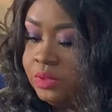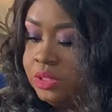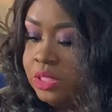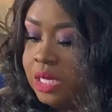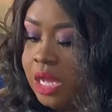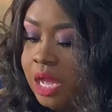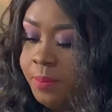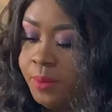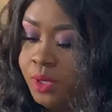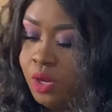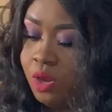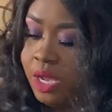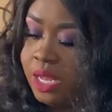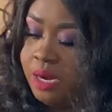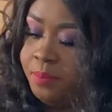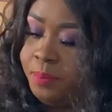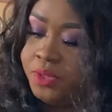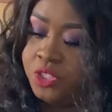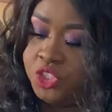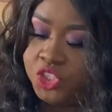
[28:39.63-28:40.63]
I'm gonna go ahead and
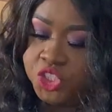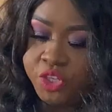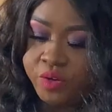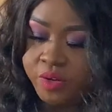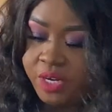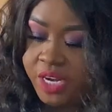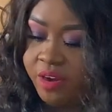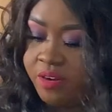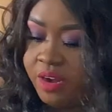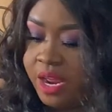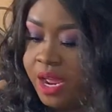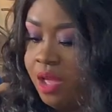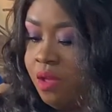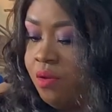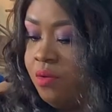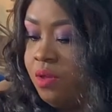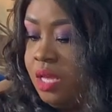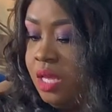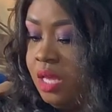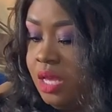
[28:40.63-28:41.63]
put the sugar in here now
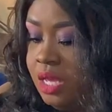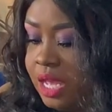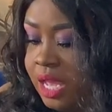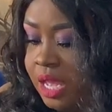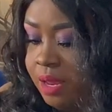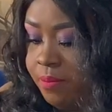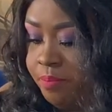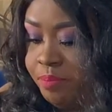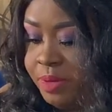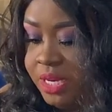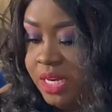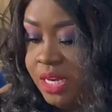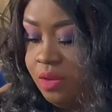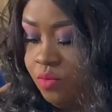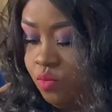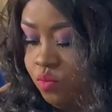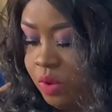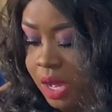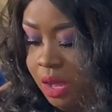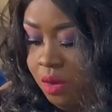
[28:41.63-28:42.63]
and beat it
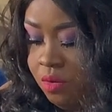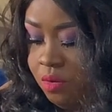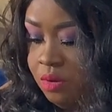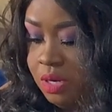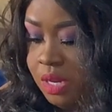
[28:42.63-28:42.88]
while.